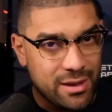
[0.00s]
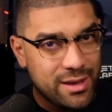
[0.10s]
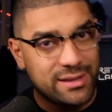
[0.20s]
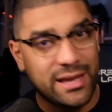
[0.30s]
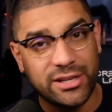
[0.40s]

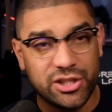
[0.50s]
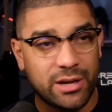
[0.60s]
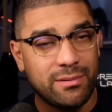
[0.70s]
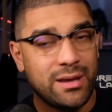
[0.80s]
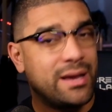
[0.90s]
Thanks, Jim.
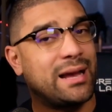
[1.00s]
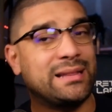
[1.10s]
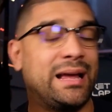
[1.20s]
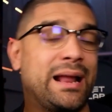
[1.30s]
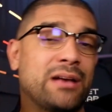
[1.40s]
Got
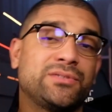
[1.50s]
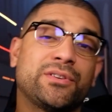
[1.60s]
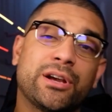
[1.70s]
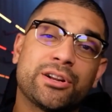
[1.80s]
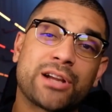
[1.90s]
that house for
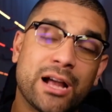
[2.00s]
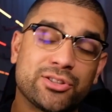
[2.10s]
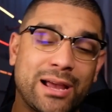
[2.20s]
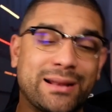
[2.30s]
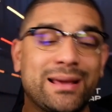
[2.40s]
under
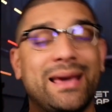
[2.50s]
contract.